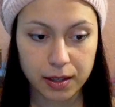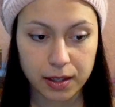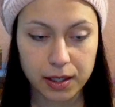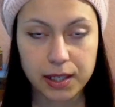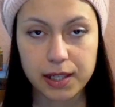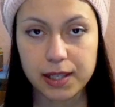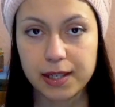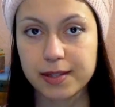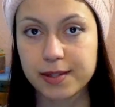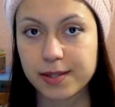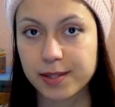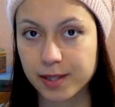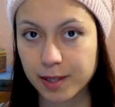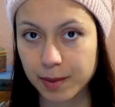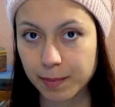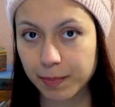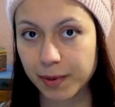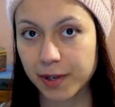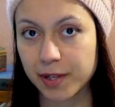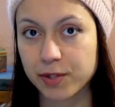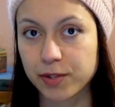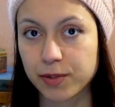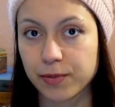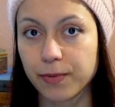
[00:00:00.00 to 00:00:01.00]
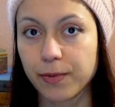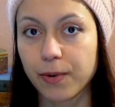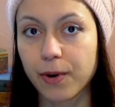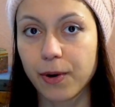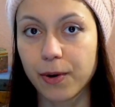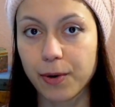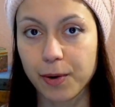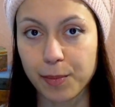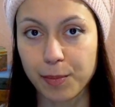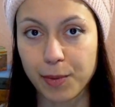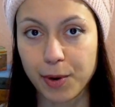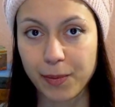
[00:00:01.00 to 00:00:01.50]
In its simplest
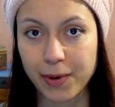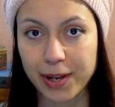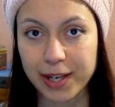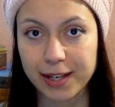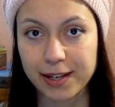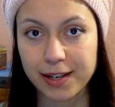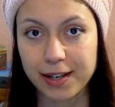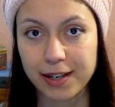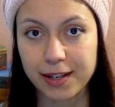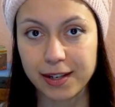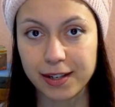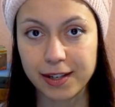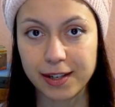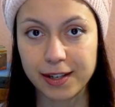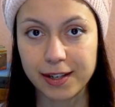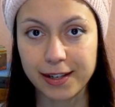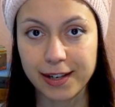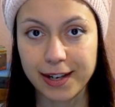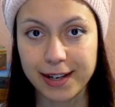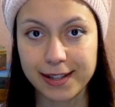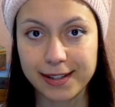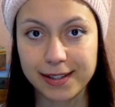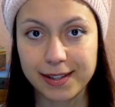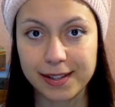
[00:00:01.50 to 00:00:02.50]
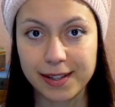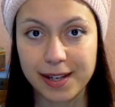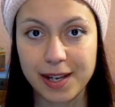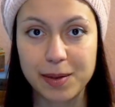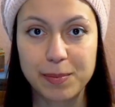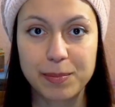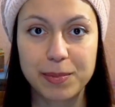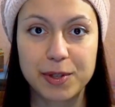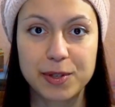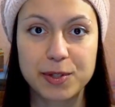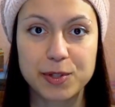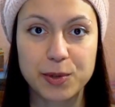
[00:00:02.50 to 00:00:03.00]
form, Awakening Ignited
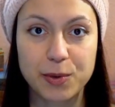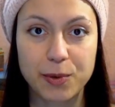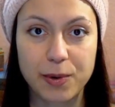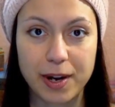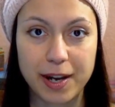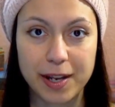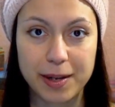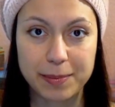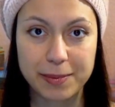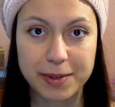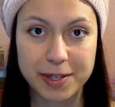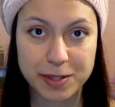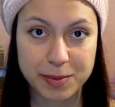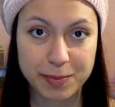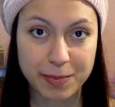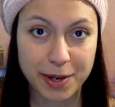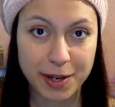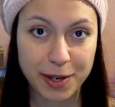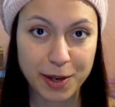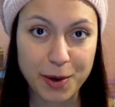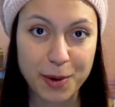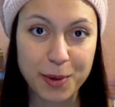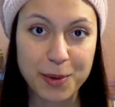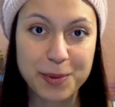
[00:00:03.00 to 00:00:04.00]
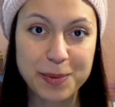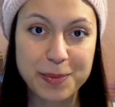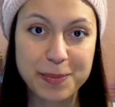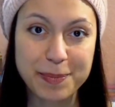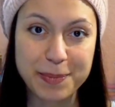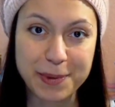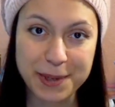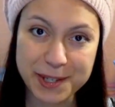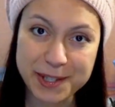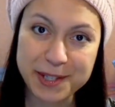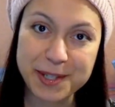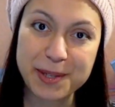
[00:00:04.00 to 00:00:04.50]
can be described as my own
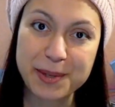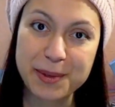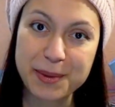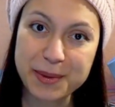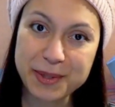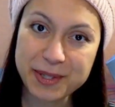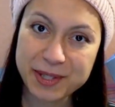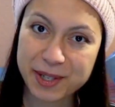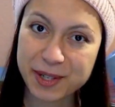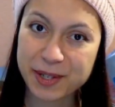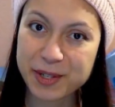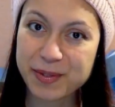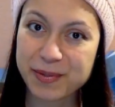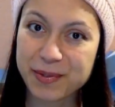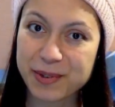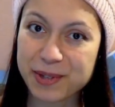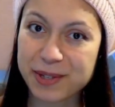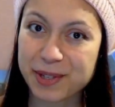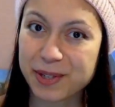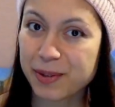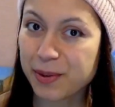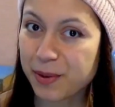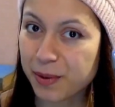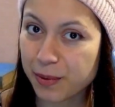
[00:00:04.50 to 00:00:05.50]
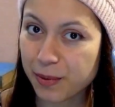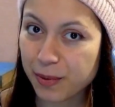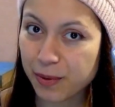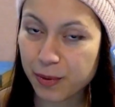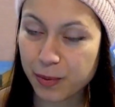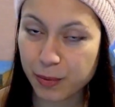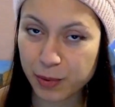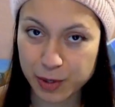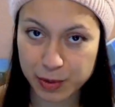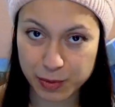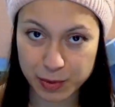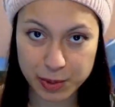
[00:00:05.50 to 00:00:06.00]
personal search for the truth,
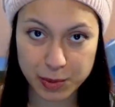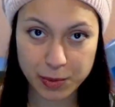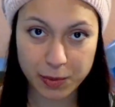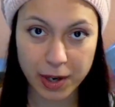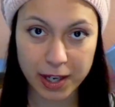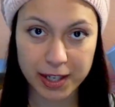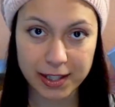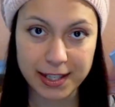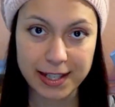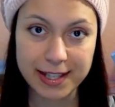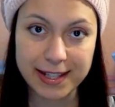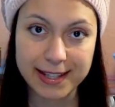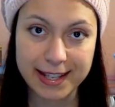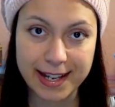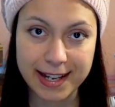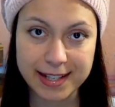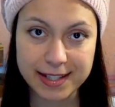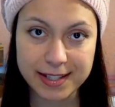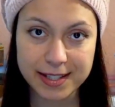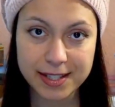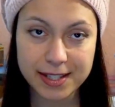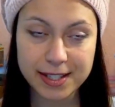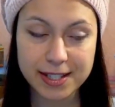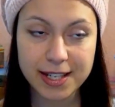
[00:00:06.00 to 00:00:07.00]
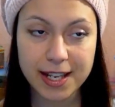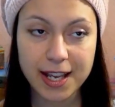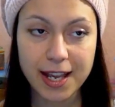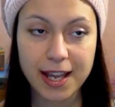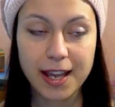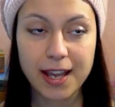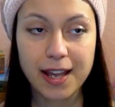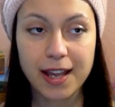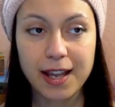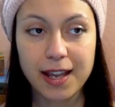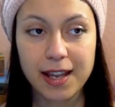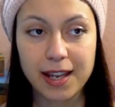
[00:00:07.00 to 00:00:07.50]
which was quite intense.
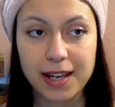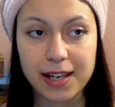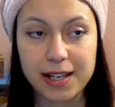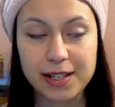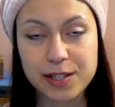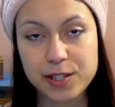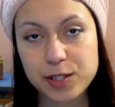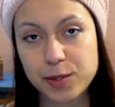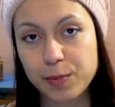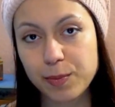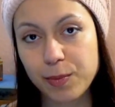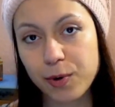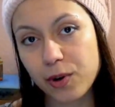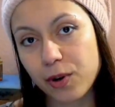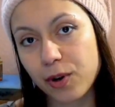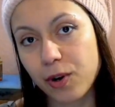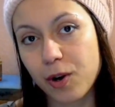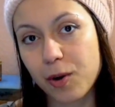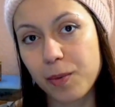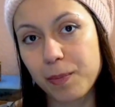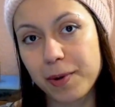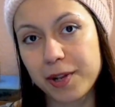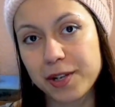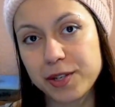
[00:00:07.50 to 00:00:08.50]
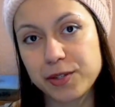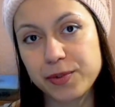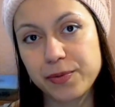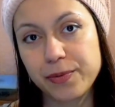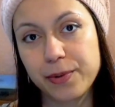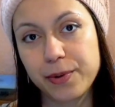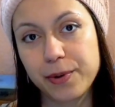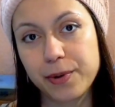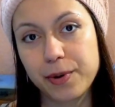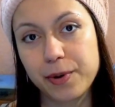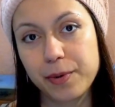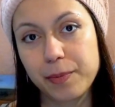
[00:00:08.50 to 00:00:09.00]
In its more complex
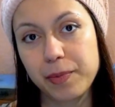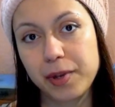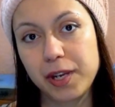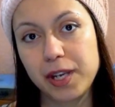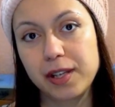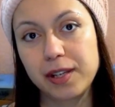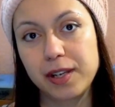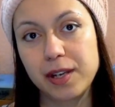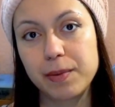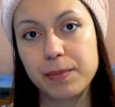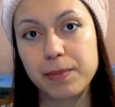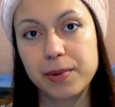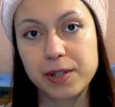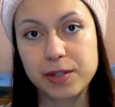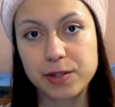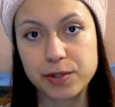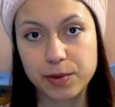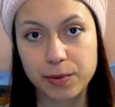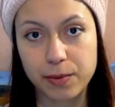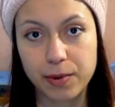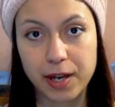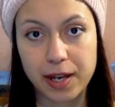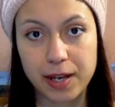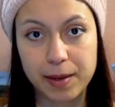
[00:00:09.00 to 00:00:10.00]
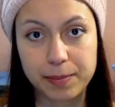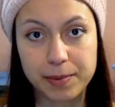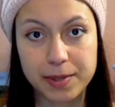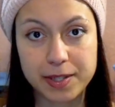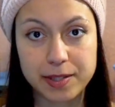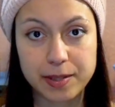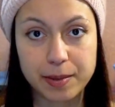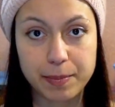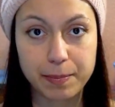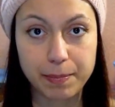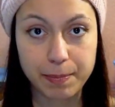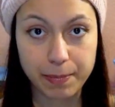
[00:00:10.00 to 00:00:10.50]
form, it can be described
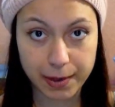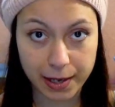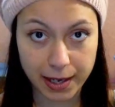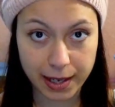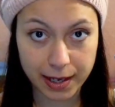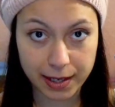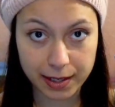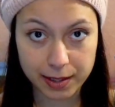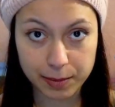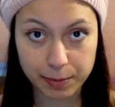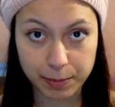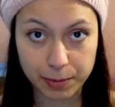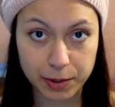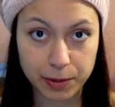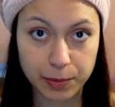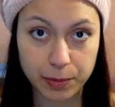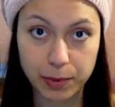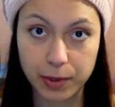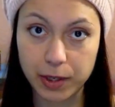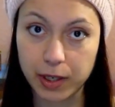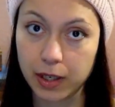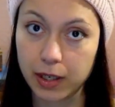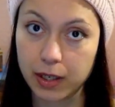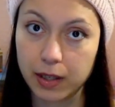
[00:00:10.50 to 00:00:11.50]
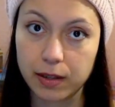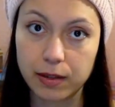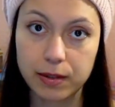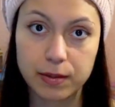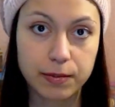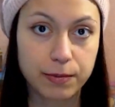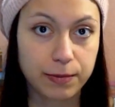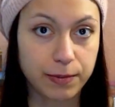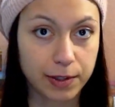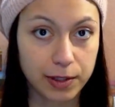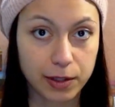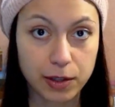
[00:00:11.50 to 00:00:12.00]
as a blend between
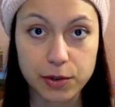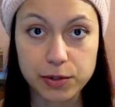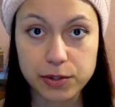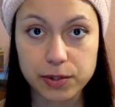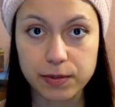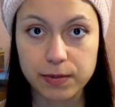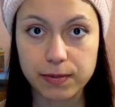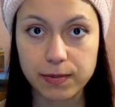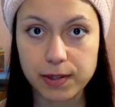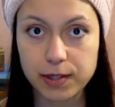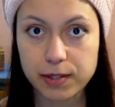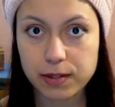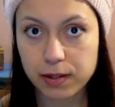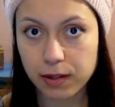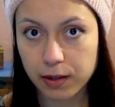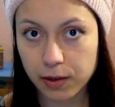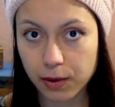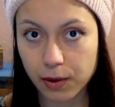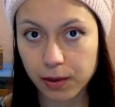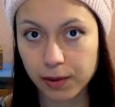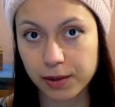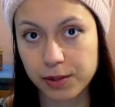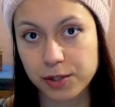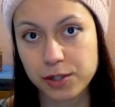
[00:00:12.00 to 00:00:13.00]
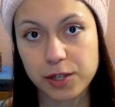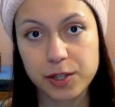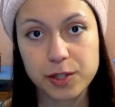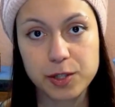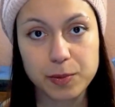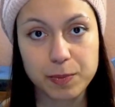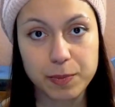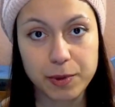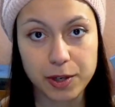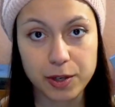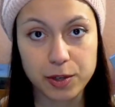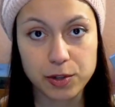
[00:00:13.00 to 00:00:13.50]
philosophy, psychology, and
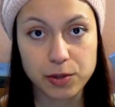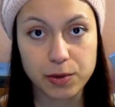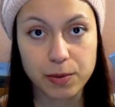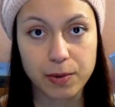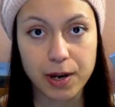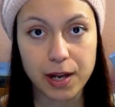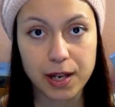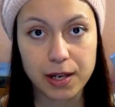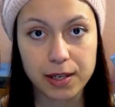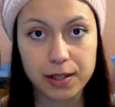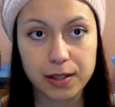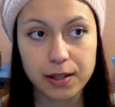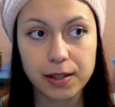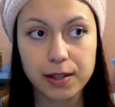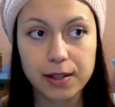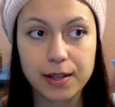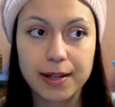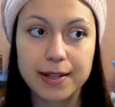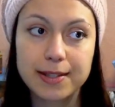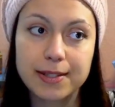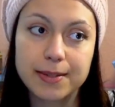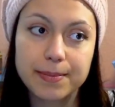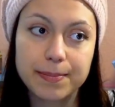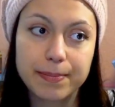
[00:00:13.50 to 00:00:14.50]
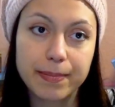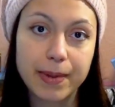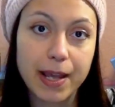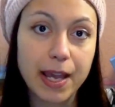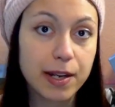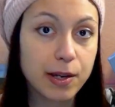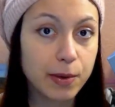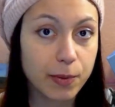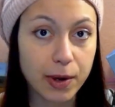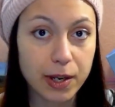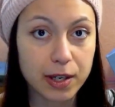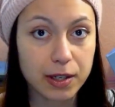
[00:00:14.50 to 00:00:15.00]
spirituality that
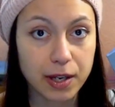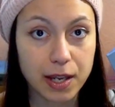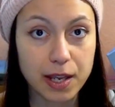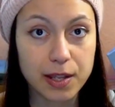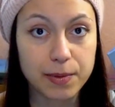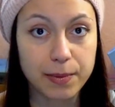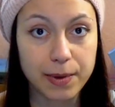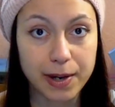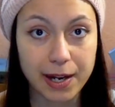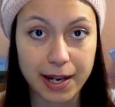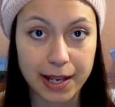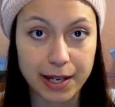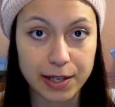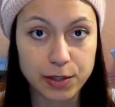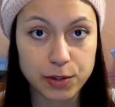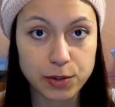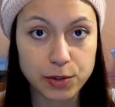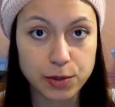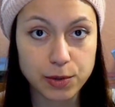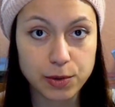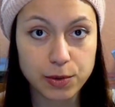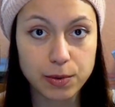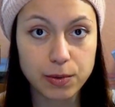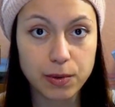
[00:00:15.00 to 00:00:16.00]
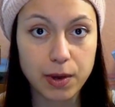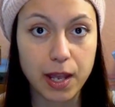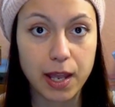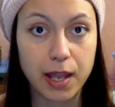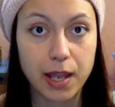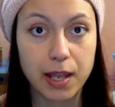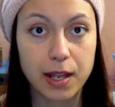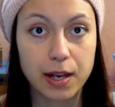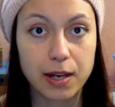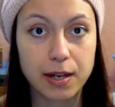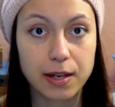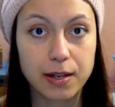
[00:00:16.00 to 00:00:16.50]
anyone can relate to
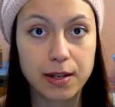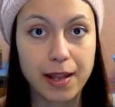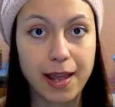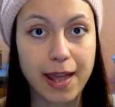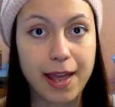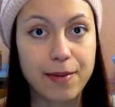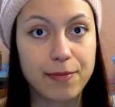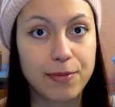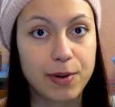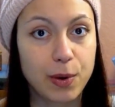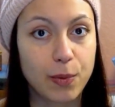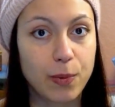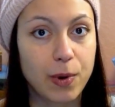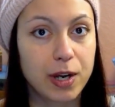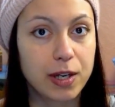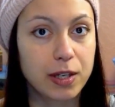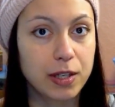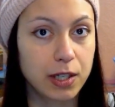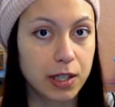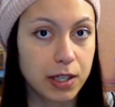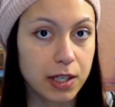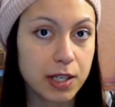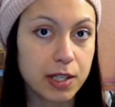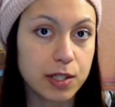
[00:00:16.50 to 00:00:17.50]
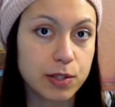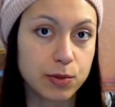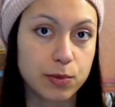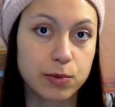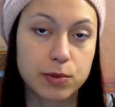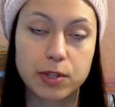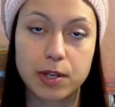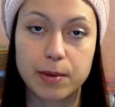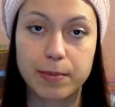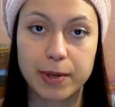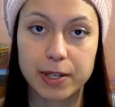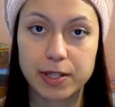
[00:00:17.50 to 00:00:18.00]
and everyone needs to
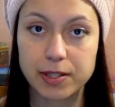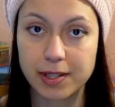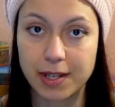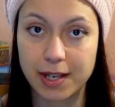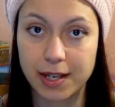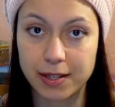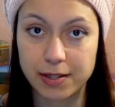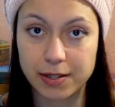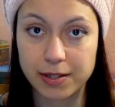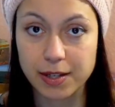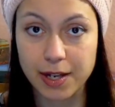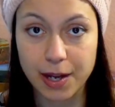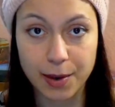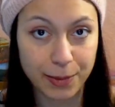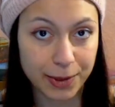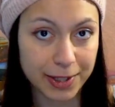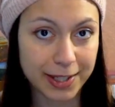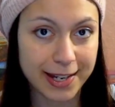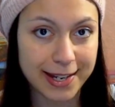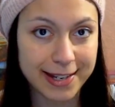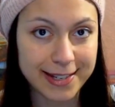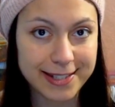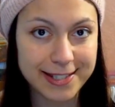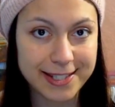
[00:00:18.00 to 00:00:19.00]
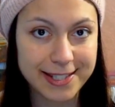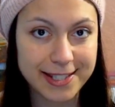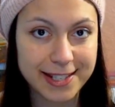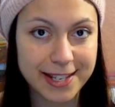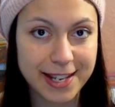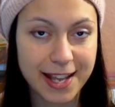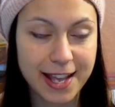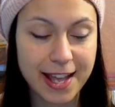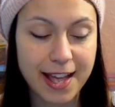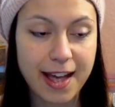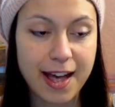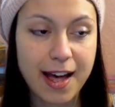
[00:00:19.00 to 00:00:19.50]
some extent nowadays.
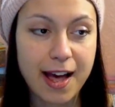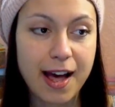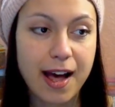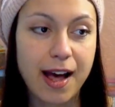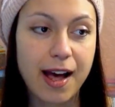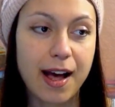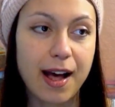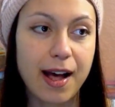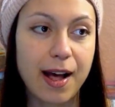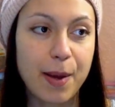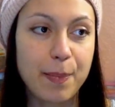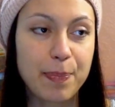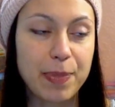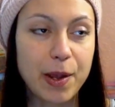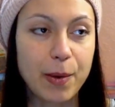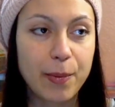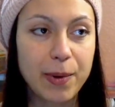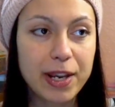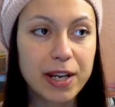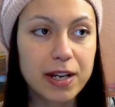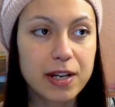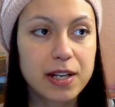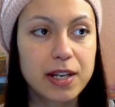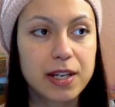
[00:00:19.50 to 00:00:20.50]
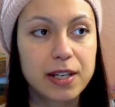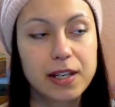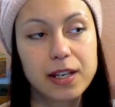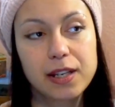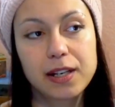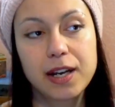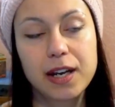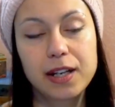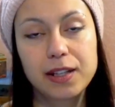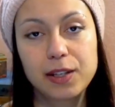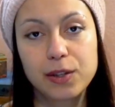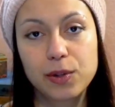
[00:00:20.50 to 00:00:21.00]
Awakening
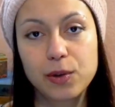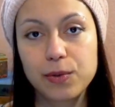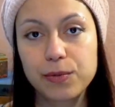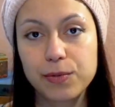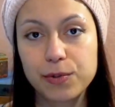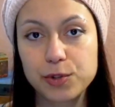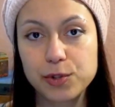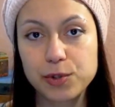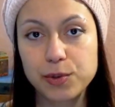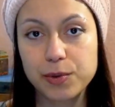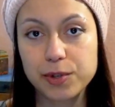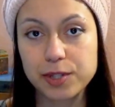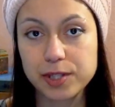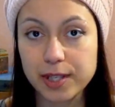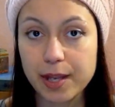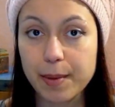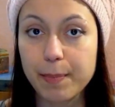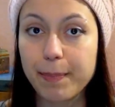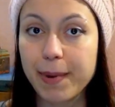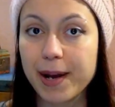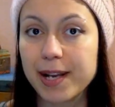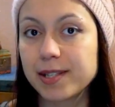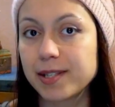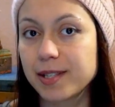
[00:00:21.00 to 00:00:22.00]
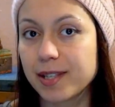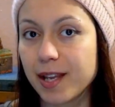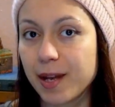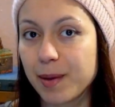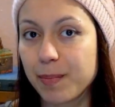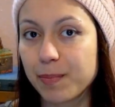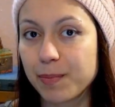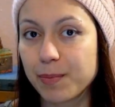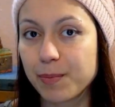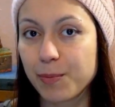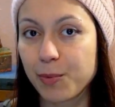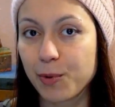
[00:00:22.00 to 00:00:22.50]
Ignited offers you a
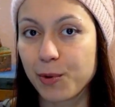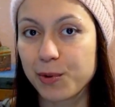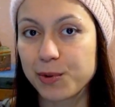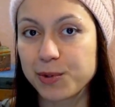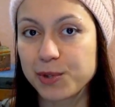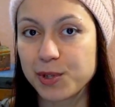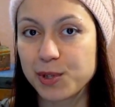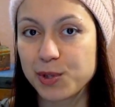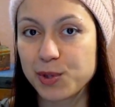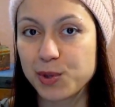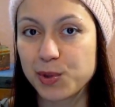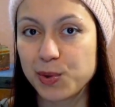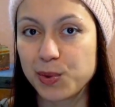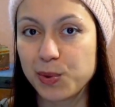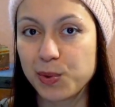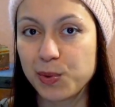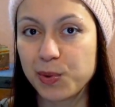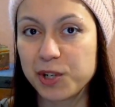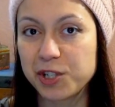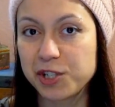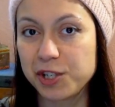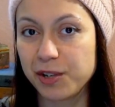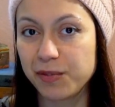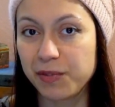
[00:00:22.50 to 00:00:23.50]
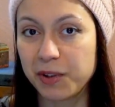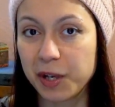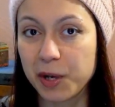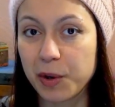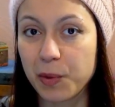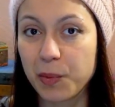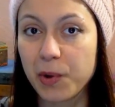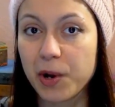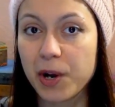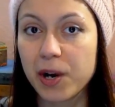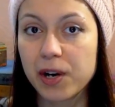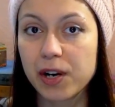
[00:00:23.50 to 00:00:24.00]
step-by-step process to achieving
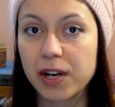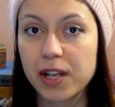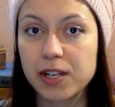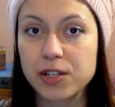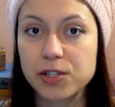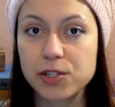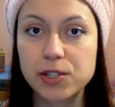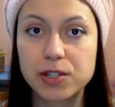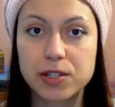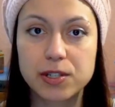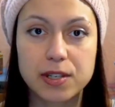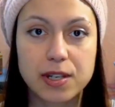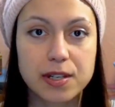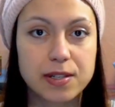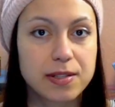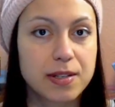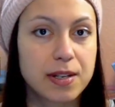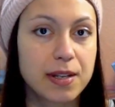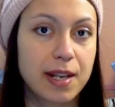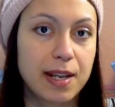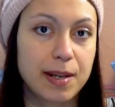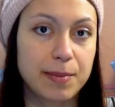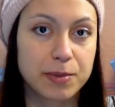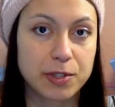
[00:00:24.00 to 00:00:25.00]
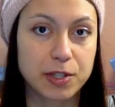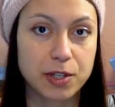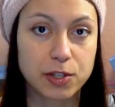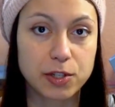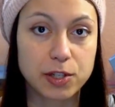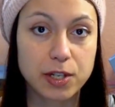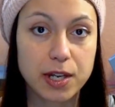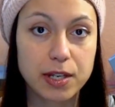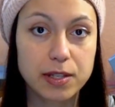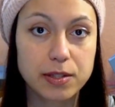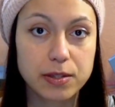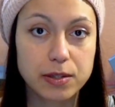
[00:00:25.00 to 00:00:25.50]
awareness, just as the name
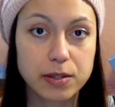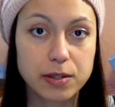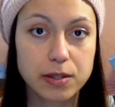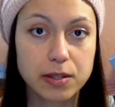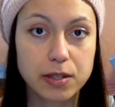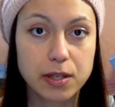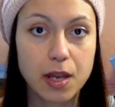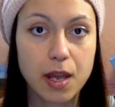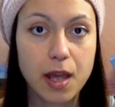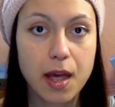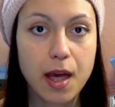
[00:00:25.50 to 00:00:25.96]
suggests.